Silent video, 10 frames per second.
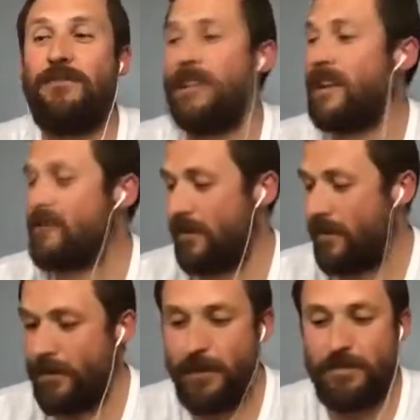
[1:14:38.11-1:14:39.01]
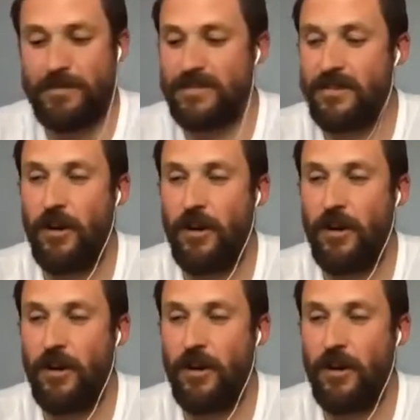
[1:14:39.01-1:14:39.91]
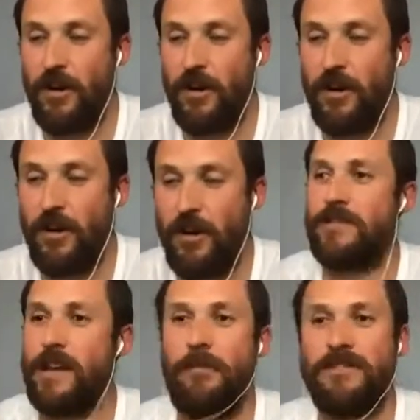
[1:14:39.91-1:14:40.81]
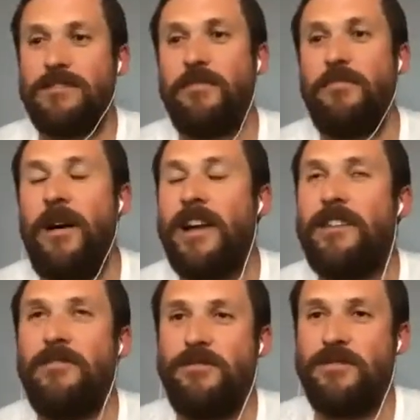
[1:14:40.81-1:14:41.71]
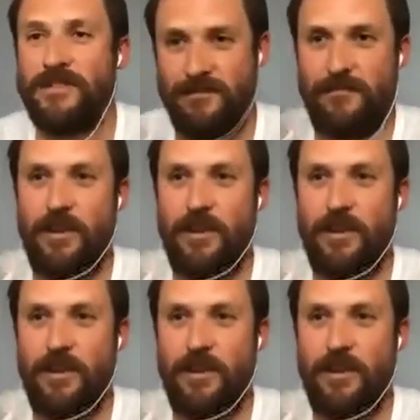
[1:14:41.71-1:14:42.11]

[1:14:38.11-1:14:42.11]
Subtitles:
My legs were cramping so bad and I gave my salt tablets to my mate who was